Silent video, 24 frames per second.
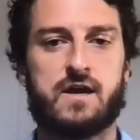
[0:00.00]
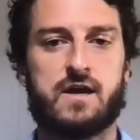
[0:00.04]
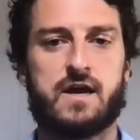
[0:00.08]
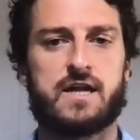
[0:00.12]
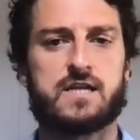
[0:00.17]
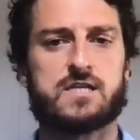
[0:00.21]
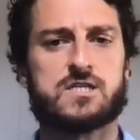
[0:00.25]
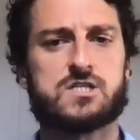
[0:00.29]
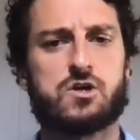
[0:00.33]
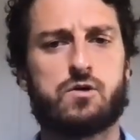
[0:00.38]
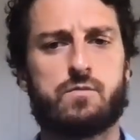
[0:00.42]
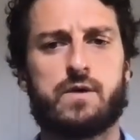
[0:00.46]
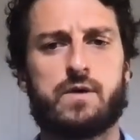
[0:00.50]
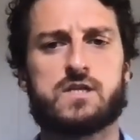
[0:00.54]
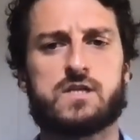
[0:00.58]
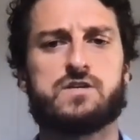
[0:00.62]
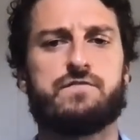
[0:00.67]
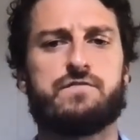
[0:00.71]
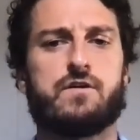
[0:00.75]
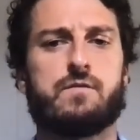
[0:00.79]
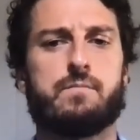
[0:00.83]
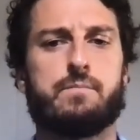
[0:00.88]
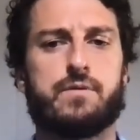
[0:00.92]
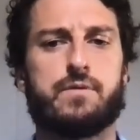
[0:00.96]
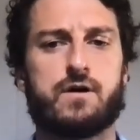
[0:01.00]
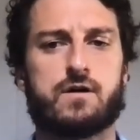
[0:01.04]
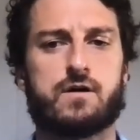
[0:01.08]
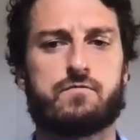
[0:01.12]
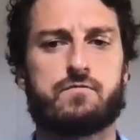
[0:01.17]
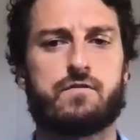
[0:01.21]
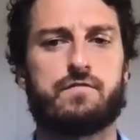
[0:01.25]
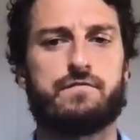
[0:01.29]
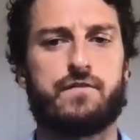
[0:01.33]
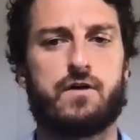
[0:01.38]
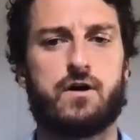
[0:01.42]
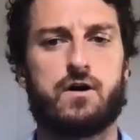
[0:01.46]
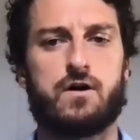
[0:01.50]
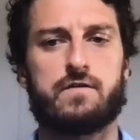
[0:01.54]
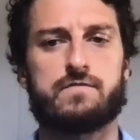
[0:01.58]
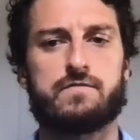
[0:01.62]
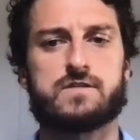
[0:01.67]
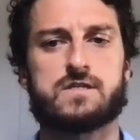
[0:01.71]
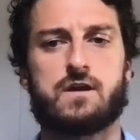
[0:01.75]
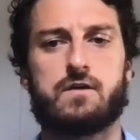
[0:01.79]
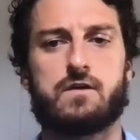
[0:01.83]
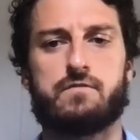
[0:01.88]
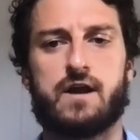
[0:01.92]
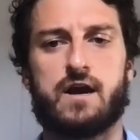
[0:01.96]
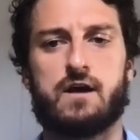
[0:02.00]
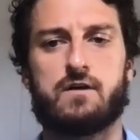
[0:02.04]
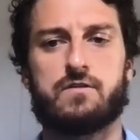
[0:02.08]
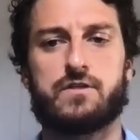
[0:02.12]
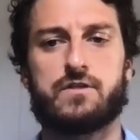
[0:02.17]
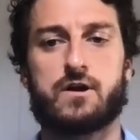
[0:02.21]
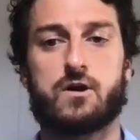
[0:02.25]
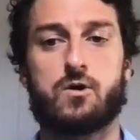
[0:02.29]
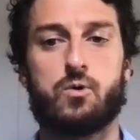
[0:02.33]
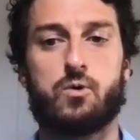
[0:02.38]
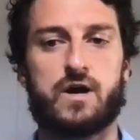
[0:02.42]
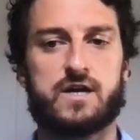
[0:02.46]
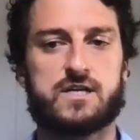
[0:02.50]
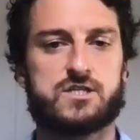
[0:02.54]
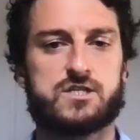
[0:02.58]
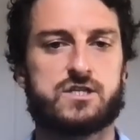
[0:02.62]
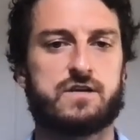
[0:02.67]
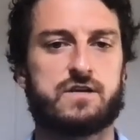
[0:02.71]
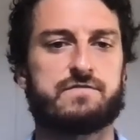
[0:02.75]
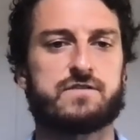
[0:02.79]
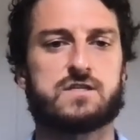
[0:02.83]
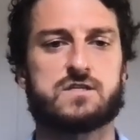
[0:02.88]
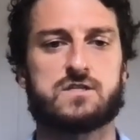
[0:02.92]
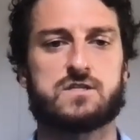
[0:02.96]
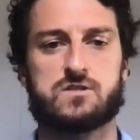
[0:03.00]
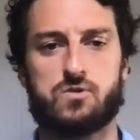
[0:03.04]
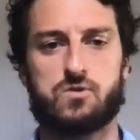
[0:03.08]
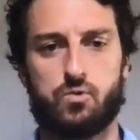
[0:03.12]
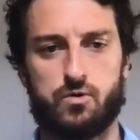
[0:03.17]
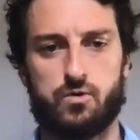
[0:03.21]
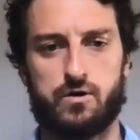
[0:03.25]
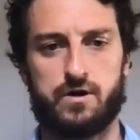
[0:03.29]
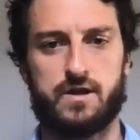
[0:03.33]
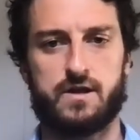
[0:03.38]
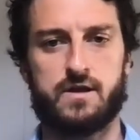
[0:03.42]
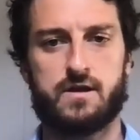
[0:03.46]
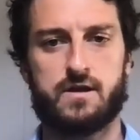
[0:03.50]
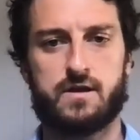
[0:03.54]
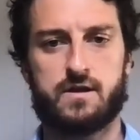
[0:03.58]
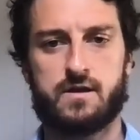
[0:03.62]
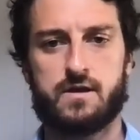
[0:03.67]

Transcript: And so much of your book revolves around the question of story.